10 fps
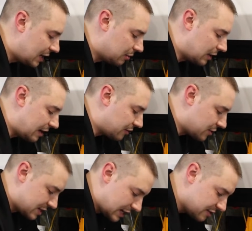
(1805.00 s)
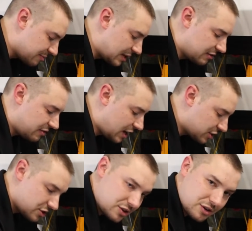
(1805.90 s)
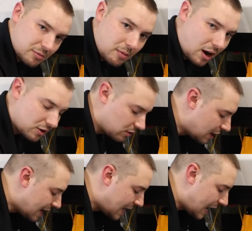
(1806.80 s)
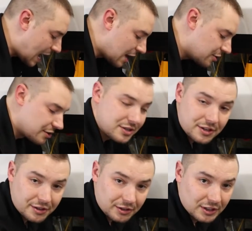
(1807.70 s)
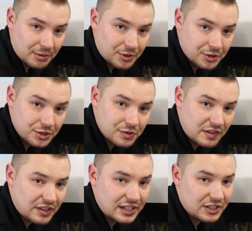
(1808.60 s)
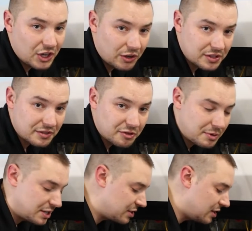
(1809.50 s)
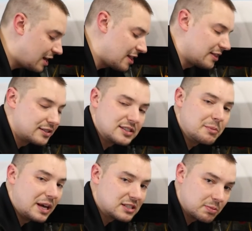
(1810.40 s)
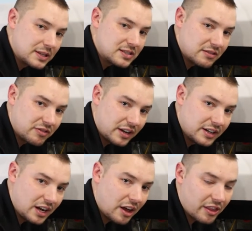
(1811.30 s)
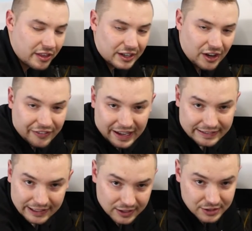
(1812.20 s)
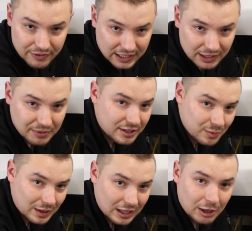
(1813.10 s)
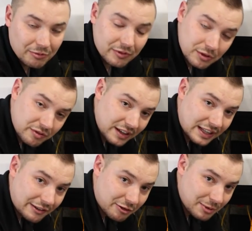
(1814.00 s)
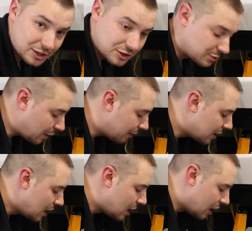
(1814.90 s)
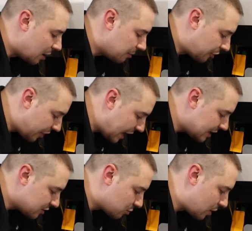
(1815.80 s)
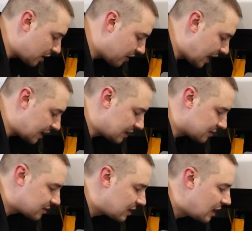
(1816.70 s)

It will have your date of manufacture, your model, and your serial number. Should you ever need to know this information, this is the best place to find it other than contacting us directly, because we can help you find that information as well. But that is where that is.